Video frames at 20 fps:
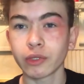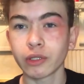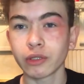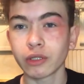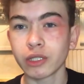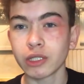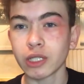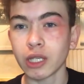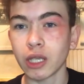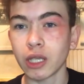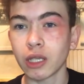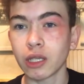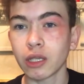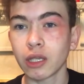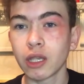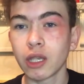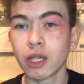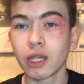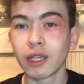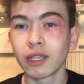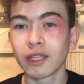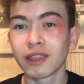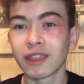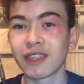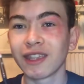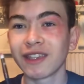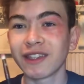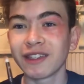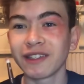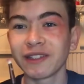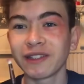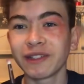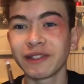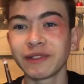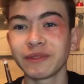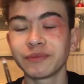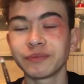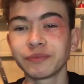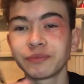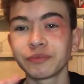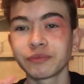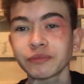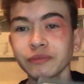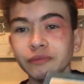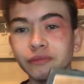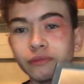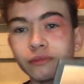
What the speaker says: we're gonna take the